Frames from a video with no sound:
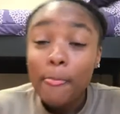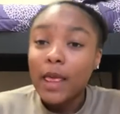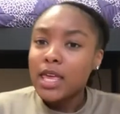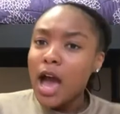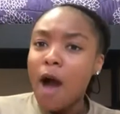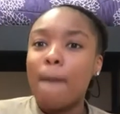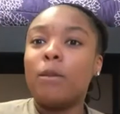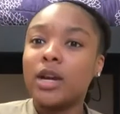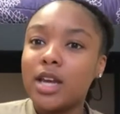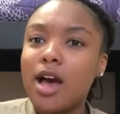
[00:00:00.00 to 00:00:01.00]
Y'all,
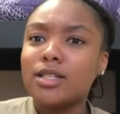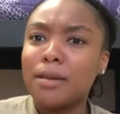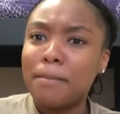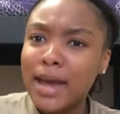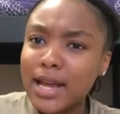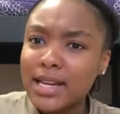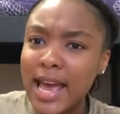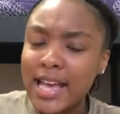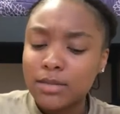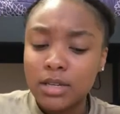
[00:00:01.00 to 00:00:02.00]
bring y'all some
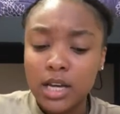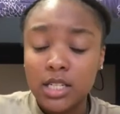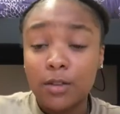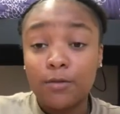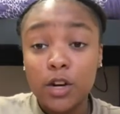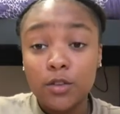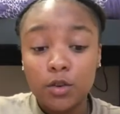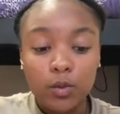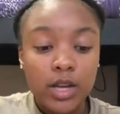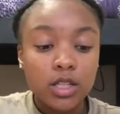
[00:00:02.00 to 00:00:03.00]
band-aids because the first
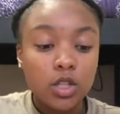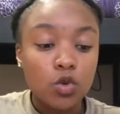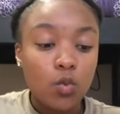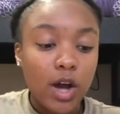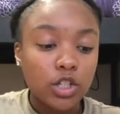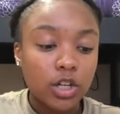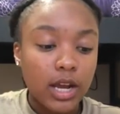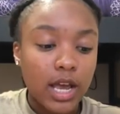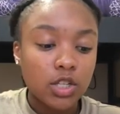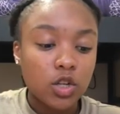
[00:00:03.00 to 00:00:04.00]
few weeks you wash your
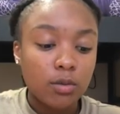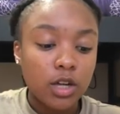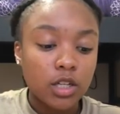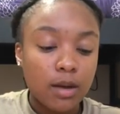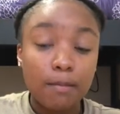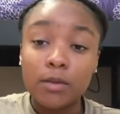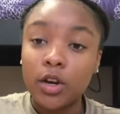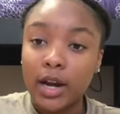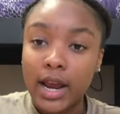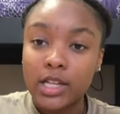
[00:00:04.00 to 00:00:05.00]
hands so much and
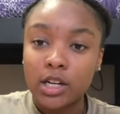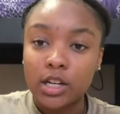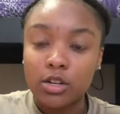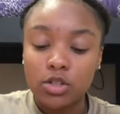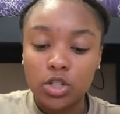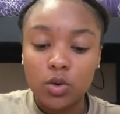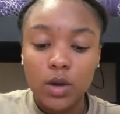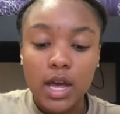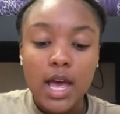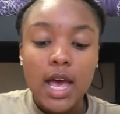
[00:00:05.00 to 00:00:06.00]
your hands aren't used to
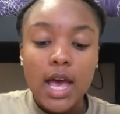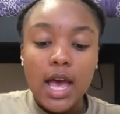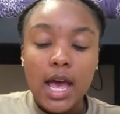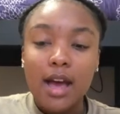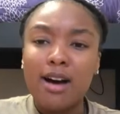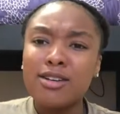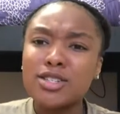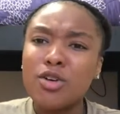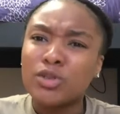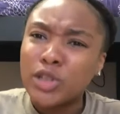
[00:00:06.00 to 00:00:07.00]
it.
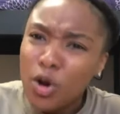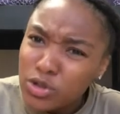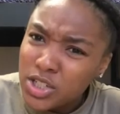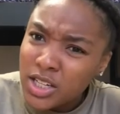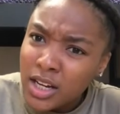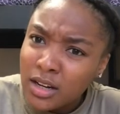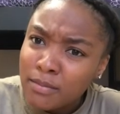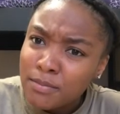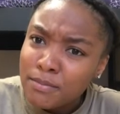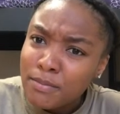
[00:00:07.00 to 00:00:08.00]
Also, lotion.
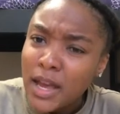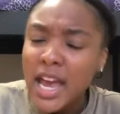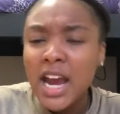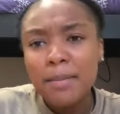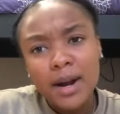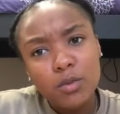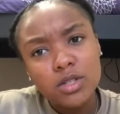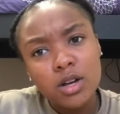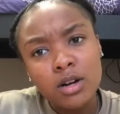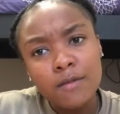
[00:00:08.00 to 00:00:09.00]
Everybody was
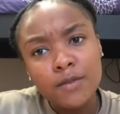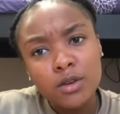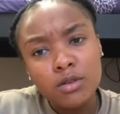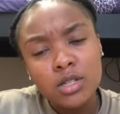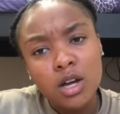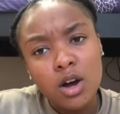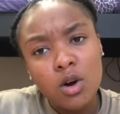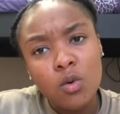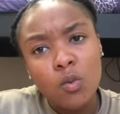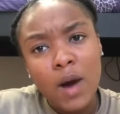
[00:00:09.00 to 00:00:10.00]
so confused
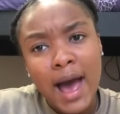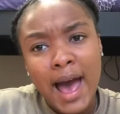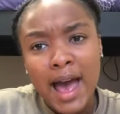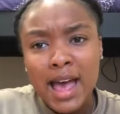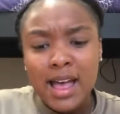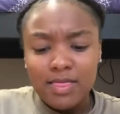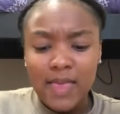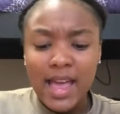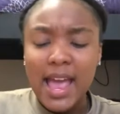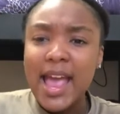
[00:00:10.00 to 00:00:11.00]
on why
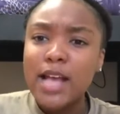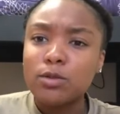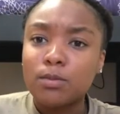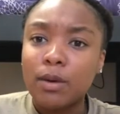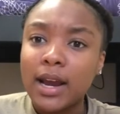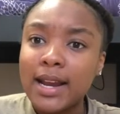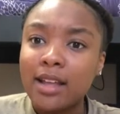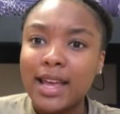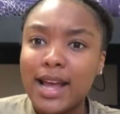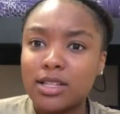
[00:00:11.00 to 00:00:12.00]
their hands was breaking
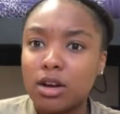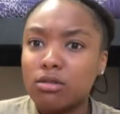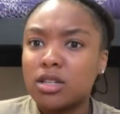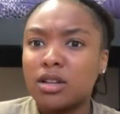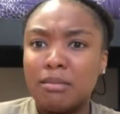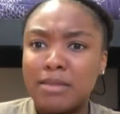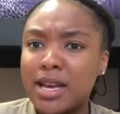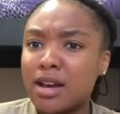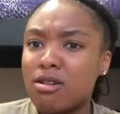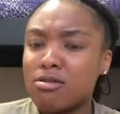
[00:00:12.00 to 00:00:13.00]
out. They had to go to a
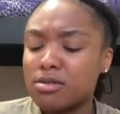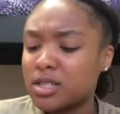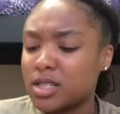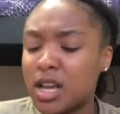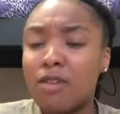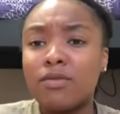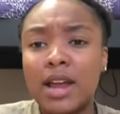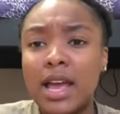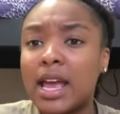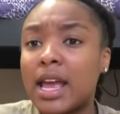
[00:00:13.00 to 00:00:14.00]
med hole and stuff for
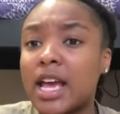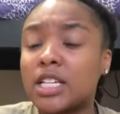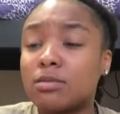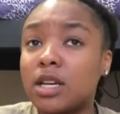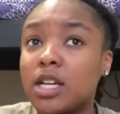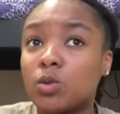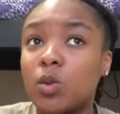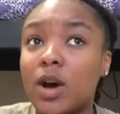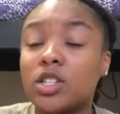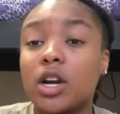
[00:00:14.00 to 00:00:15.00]
their hands because we
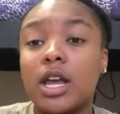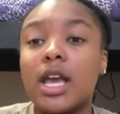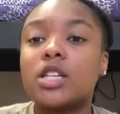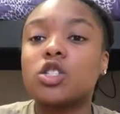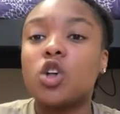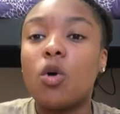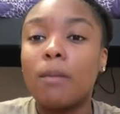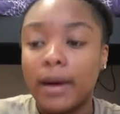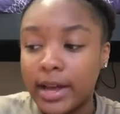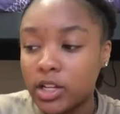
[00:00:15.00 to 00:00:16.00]
wash our hands so
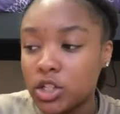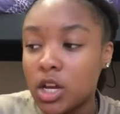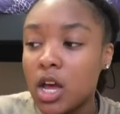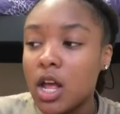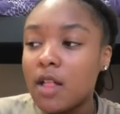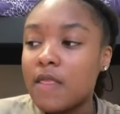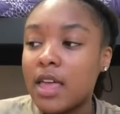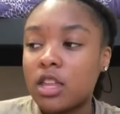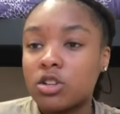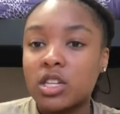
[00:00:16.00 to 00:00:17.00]
much
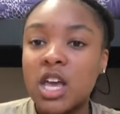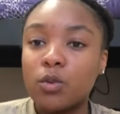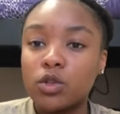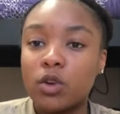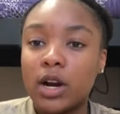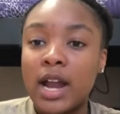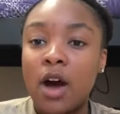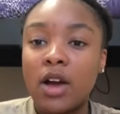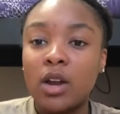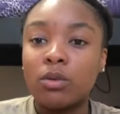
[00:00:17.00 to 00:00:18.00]
that their skin was drying
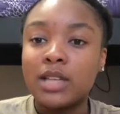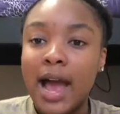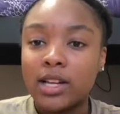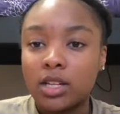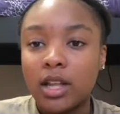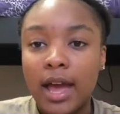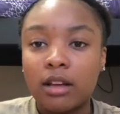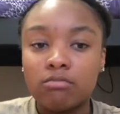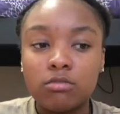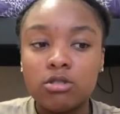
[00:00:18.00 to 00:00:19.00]
out, and it was actually like,
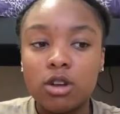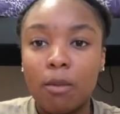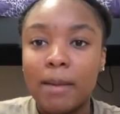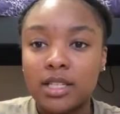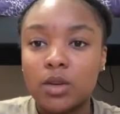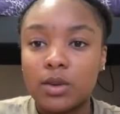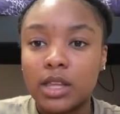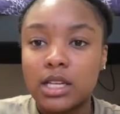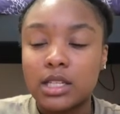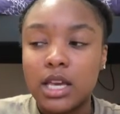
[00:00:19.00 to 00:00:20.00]
you know, messing with
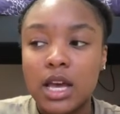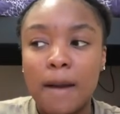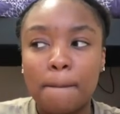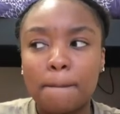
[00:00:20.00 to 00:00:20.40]
their skin.